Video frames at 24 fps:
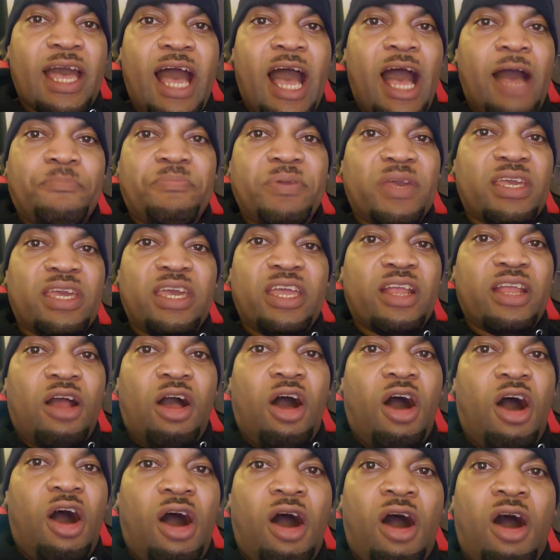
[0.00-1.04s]
I've been hearing
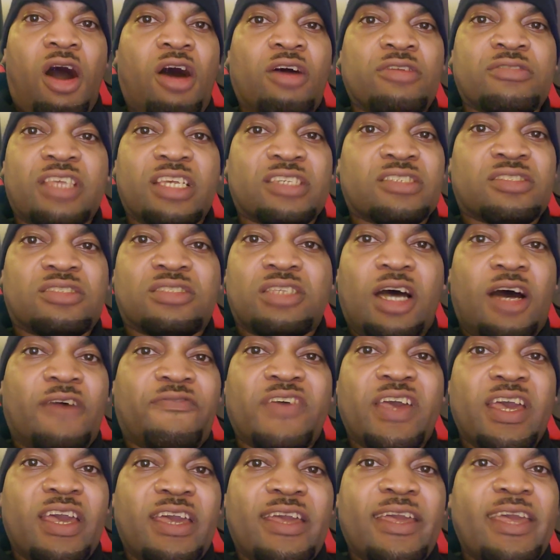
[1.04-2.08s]
all this
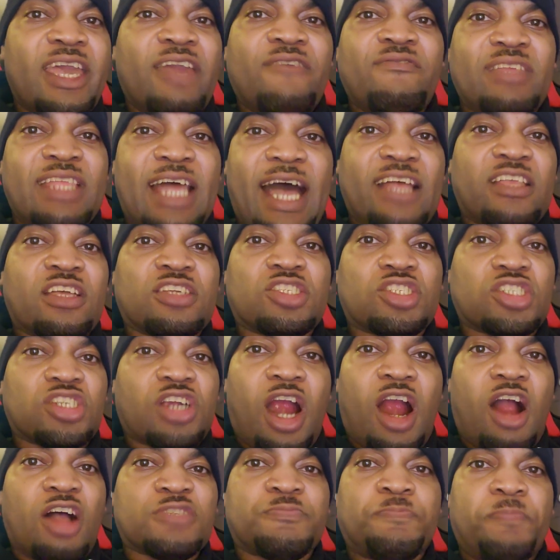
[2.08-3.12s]
stuff, even out of
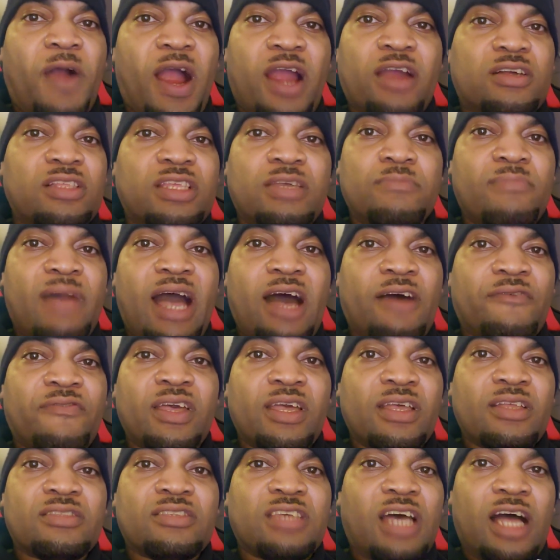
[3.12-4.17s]
Charles Barkley mouth,
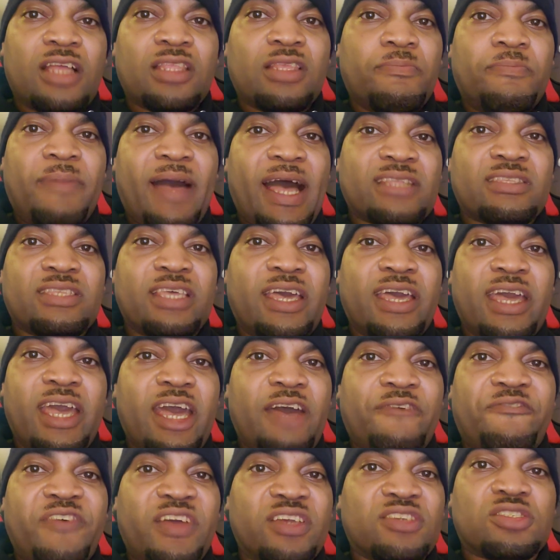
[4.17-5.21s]
talking about that
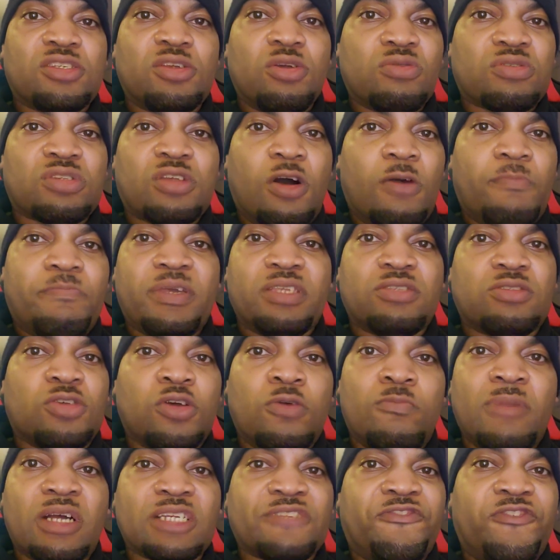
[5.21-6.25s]
FSU is going to be
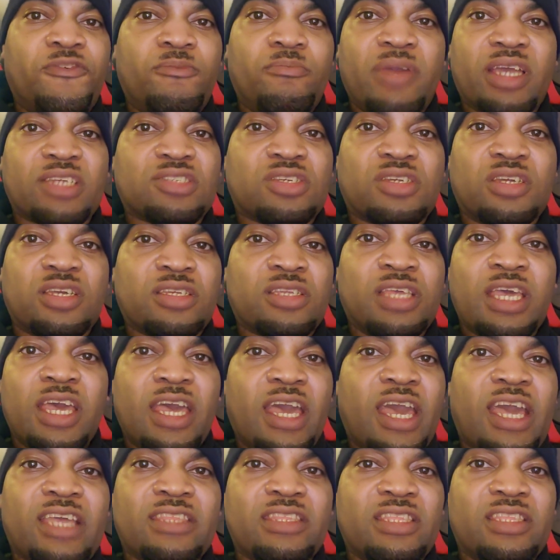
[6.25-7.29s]
too much for Michigan,
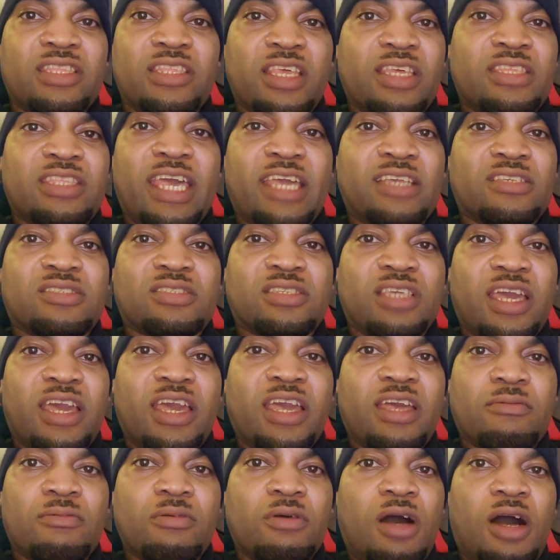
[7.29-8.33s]
and they
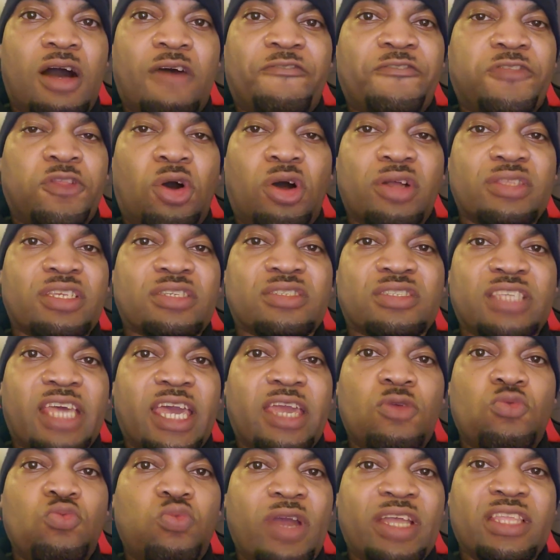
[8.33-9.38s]
seeing Florida
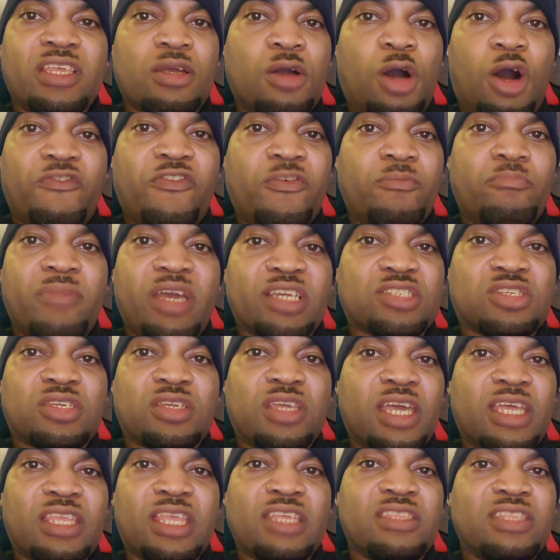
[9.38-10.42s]
State winning over
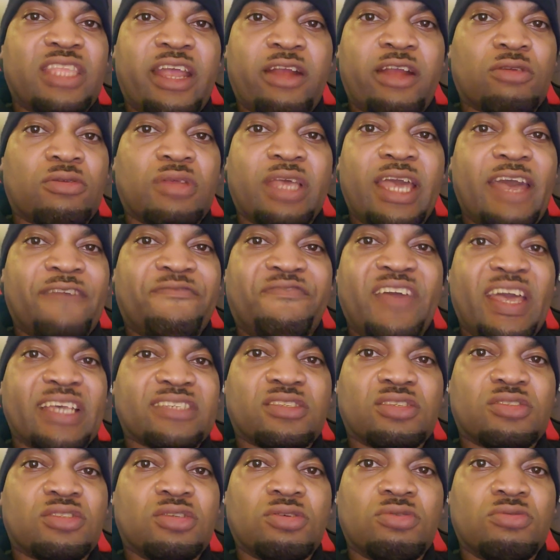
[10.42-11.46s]
Michigan, and they're
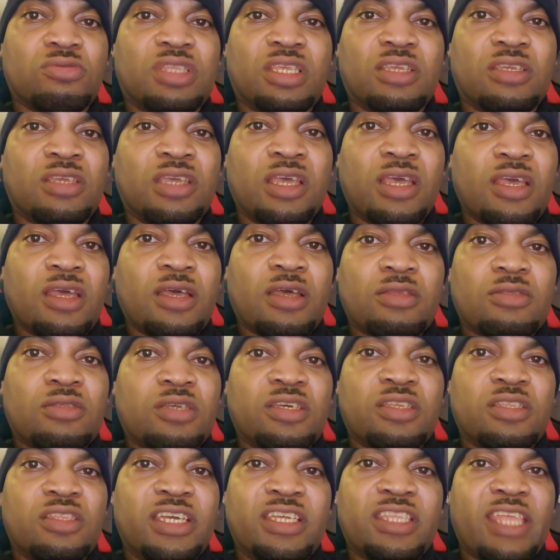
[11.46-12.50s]
advancing to the
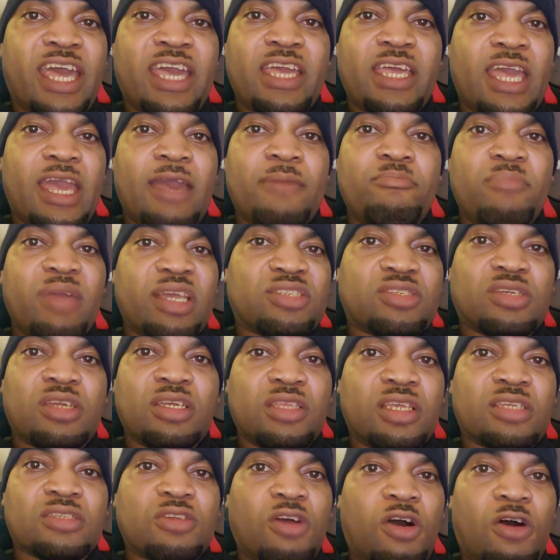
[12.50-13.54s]
Elite Eight, and
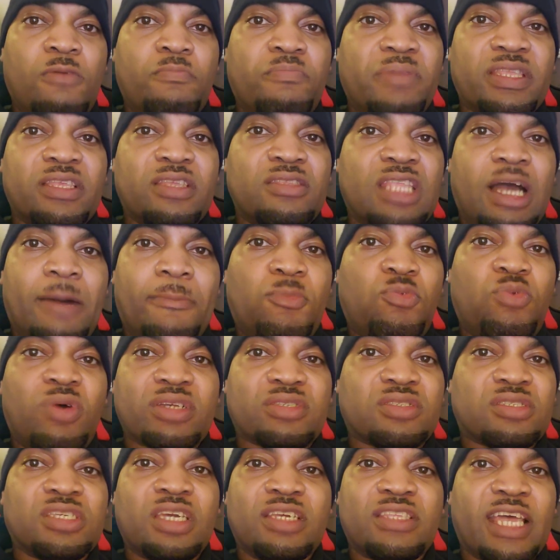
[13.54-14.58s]
Michigan is going to be the
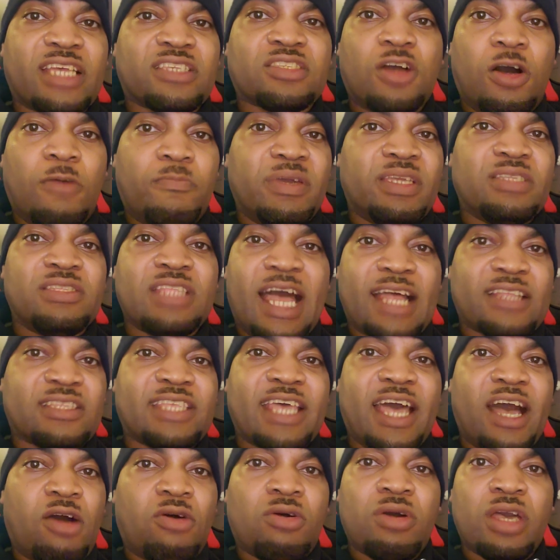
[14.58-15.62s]
#1 seed that's going to be knocked
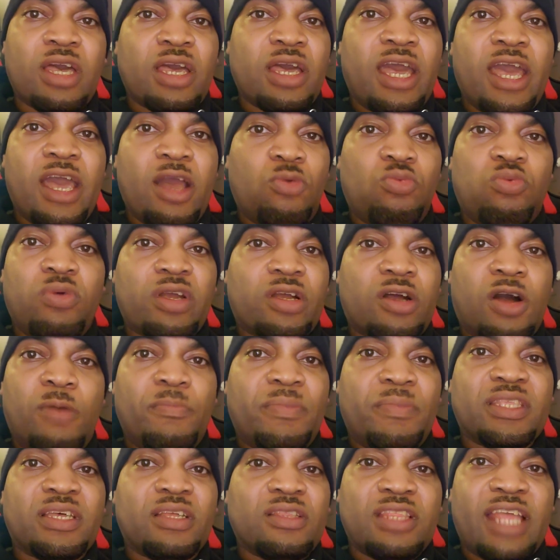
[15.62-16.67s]
out, and we're going to
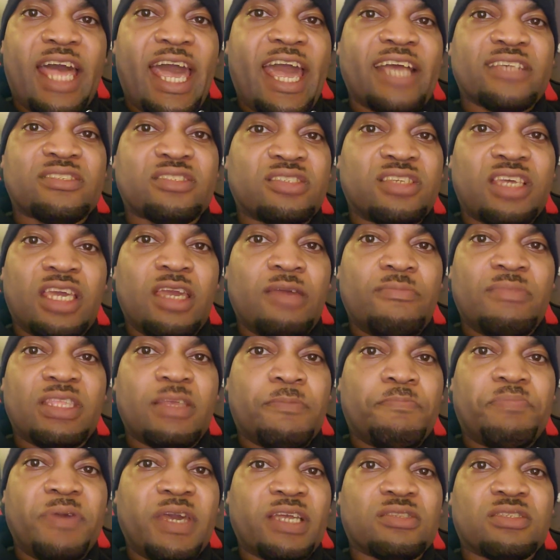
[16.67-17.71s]
be the last team in
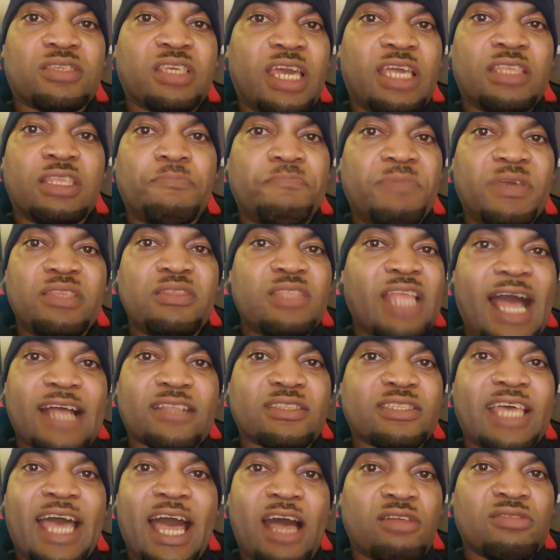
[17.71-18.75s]
the Big Ten to be
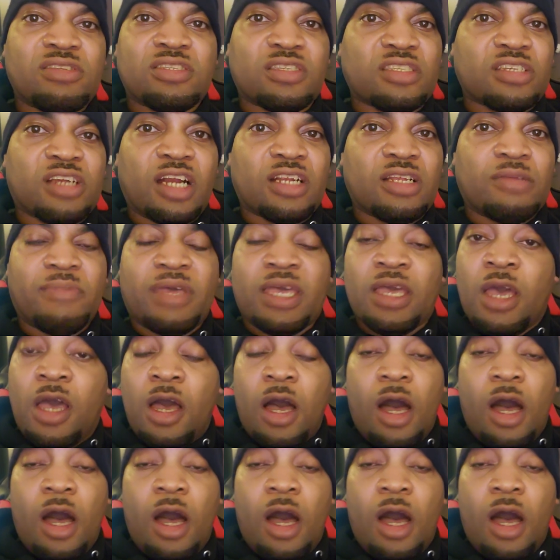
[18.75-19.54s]
knocked out of the tournament.